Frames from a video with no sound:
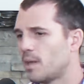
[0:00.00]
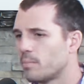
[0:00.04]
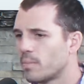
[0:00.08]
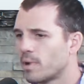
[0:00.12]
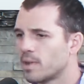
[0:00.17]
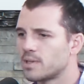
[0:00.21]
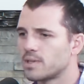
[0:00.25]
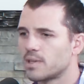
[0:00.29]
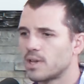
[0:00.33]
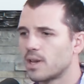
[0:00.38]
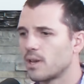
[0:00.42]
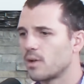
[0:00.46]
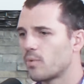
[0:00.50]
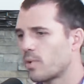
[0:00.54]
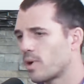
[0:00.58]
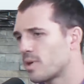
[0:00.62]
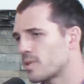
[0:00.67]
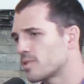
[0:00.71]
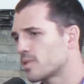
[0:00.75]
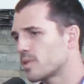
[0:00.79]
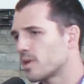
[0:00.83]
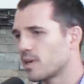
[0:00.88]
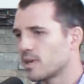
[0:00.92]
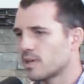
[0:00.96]
Monday,
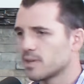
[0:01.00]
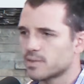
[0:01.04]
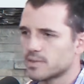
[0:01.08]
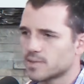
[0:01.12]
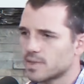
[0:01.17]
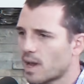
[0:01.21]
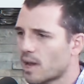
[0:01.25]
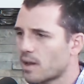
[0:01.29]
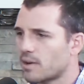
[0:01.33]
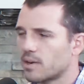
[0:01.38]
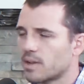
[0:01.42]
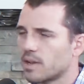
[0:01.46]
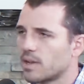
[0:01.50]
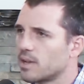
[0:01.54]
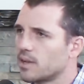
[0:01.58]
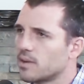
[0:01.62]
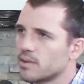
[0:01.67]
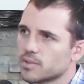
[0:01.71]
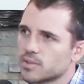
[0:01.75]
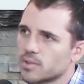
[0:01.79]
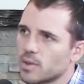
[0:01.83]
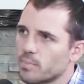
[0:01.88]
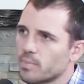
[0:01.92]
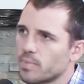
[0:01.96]
Wednesday, and Saturday
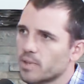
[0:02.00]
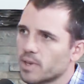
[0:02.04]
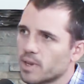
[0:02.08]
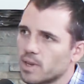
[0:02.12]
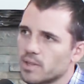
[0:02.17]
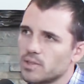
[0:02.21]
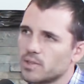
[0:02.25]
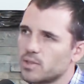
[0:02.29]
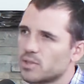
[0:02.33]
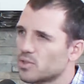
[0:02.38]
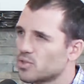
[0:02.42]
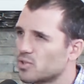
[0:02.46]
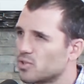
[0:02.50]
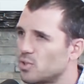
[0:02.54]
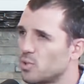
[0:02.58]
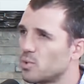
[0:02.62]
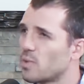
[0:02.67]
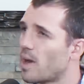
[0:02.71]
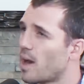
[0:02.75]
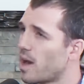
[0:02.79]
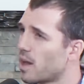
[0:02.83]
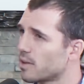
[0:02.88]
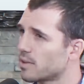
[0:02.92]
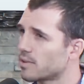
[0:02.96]
or something, and you just
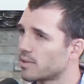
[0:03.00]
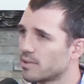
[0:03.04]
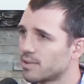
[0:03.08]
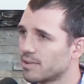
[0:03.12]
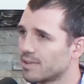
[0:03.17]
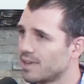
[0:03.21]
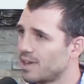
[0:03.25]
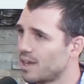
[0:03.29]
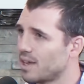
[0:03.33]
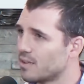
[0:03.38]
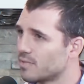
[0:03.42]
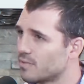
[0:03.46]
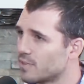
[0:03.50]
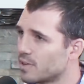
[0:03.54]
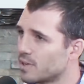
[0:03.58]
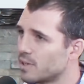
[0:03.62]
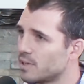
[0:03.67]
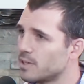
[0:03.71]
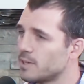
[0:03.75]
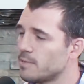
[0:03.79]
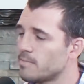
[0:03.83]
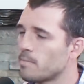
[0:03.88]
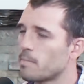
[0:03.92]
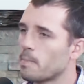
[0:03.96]
do that
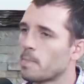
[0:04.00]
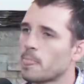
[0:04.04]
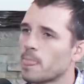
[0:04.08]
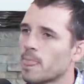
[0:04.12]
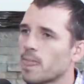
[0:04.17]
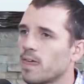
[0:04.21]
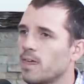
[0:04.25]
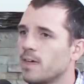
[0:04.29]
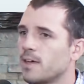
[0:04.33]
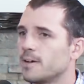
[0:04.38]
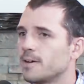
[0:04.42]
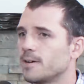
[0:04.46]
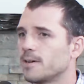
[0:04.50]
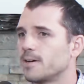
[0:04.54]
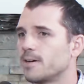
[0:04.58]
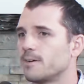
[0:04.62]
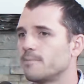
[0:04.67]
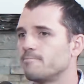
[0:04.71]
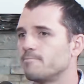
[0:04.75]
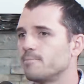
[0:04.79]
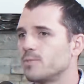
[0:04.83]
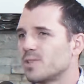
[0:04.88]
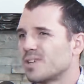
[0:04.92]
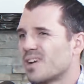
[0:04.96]
infinitely,
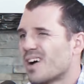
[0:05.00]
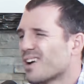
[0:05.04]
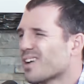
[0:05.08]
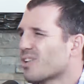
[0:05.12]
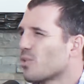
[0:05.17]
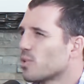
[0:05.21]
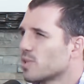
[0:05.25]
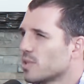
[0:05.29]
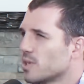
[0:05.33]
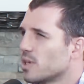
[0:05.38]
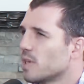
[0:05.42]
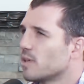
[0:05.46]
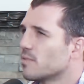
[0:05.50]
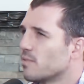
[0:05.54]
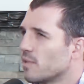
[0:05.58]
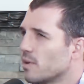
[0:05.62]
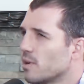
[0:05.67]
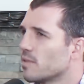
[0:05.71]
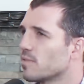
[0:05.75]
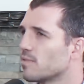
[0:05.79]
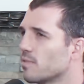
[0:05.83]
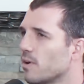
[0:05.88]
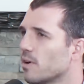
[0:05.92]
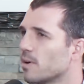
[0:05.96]
you're not going to get
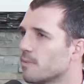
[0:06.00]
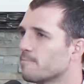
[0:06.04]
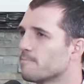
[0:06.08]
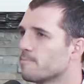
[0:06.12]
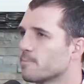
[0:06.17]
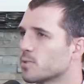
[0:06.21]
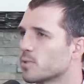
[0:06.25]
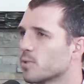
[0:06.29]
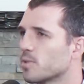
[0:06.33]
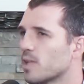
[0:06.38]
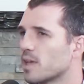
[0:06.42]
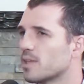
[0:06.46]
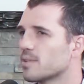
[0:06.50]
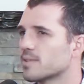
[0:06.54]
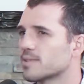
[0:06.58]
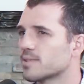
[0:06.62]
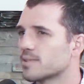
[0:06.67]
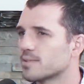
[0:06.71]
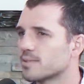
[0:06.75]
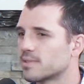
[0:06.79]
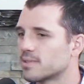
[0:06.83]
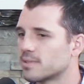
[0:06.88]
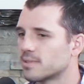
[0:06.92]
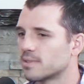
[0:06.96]
very far. So
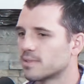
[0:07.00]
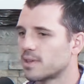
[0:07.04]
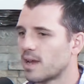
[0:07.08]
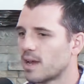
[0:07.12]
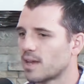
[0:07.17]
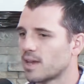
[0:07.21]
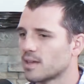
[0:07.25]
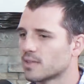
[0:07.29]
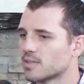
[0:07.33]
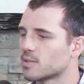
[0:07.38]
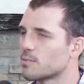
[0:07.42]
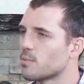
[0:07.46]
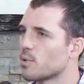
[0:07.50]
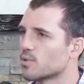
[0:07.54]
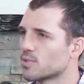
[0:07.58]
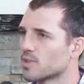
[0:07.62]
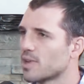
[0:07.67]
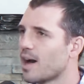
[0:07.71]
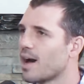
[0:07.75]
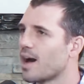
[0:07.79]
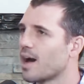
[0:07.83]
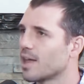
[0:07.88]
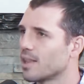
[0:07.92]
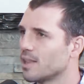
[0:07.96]
that's, I guess, the most
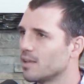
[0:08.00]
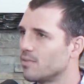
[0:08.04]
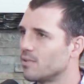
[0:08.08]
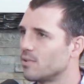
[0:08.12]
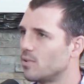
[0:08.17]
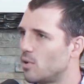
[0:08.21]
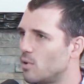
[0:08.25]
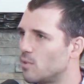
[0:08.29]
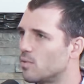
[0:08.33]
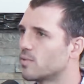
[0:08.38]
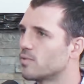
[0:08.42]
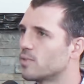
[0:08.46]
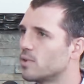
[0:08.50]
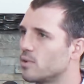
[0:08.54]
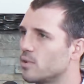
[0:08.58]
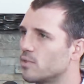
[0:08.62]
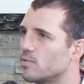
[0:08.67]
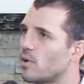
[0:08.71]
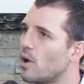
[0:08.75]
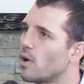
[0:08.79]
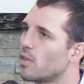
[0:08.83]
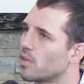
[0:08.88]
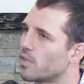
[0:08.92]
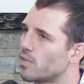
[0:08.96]
high-level overview
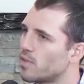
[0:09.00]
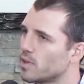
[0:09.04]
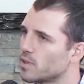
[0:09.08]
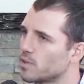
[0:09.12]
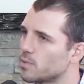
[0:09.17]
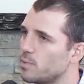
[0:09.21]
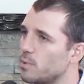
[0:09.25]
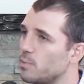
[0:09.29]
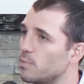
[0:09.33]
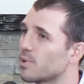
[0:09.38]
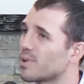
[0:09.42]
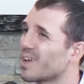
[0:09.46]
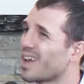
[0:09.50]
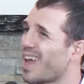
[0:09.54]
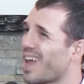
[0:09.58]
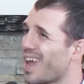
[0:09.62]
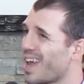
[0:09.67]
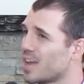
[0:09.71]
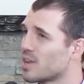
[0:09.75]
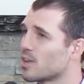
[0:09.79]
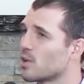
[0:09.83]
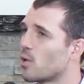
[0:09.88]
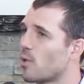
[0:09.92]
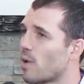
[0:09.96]
of all the things people
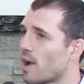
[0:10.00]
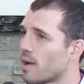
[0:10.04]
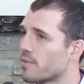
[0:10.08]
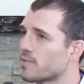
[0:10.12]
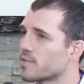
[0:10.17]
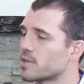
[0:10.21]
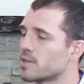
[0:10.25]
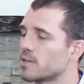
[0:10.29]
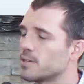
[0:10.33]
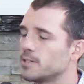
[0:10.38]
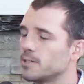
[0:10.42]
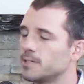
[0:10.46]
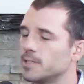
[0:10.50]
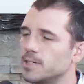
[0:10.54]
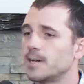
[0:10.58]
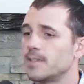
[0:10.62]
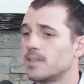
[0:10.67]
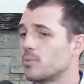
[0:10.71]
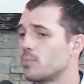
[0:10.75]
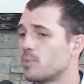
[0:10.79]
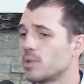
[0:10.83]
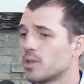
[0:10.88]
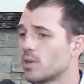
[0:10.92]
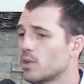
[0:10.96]
can go after,
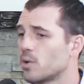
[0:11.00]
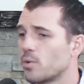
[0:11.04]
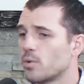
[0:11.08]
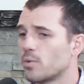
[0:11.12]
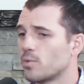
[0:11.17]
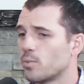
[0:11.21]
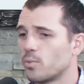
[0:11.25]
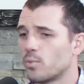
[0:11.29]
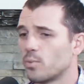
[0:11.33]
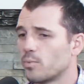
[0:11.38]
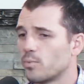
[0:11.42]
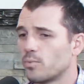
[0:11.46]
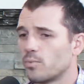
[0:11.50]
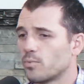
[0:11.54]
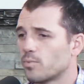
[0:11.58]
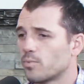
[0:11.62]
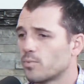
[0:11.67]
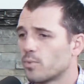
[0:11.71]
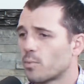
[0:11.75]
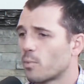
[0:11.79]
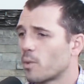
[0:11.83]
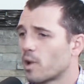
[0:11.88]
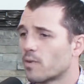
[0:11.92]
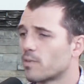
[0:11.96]
and then we can go
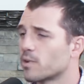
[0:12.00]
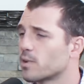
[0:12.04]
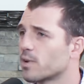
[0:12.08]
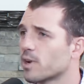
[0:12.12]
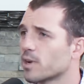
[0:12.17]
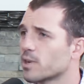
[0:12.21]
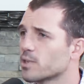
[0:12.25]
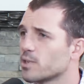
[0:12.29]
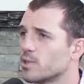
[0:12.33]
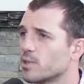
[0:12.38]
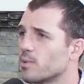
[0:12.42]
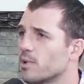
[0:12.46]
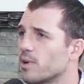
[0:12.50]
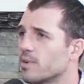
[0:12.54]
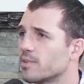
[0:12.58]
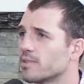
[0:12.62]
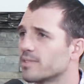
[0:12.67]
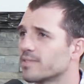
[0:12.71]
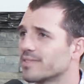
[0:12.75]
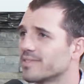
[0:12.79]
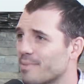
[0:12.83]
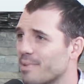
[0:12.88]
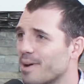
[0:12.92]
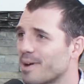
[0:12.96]
from whatever direction you want
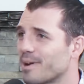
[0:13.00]
from